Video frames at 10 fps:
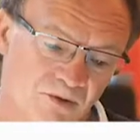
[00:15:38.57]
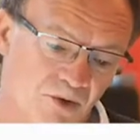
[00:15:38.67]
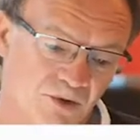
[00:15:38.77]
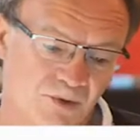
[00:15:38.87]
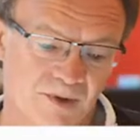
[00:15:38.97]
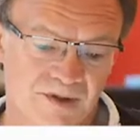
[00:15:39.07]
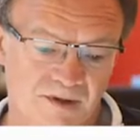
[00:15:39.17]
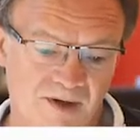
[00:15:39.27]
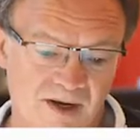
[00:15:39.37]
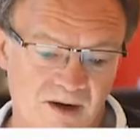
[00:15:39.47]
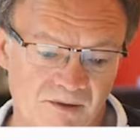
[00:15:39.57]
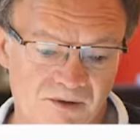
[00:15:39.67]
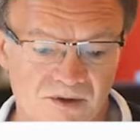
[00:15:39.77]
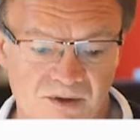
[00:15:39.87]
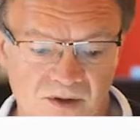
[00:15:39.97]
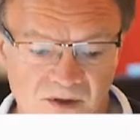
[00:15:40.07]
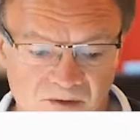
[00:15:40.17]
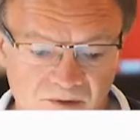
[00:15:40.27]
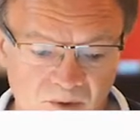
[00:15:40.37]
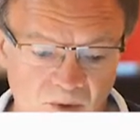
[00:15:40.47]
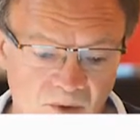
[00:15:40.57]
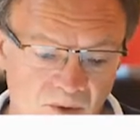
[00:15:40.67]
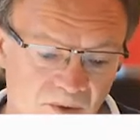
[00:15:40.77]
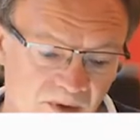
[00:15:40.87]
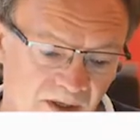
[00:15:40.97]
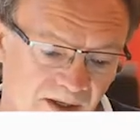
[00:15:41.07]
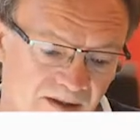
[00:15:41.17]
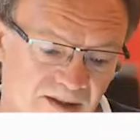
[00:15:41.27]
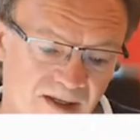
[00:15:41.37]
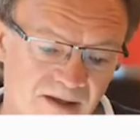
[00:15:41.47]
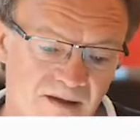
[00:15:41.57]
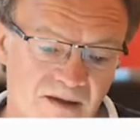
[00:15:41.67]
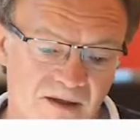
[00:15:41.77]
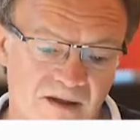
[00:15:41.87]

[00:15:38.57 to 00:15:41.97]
for your Twitter account, for LinkedIn,